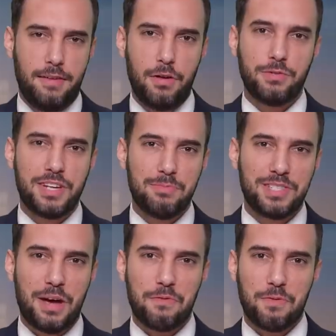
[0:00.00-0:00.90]
If those names
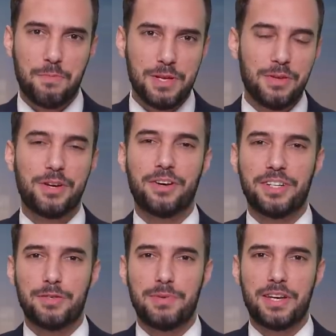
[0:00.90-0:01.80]
sound familiar,
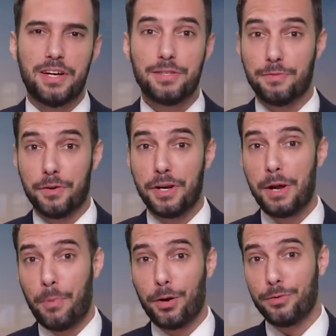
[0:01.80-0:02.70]
it's because
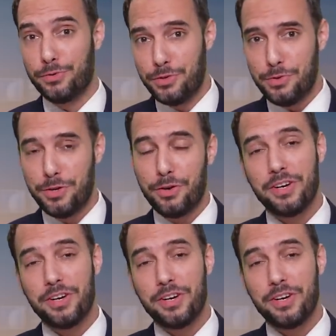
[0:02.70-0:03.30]
Ferdinand Marcos Jr.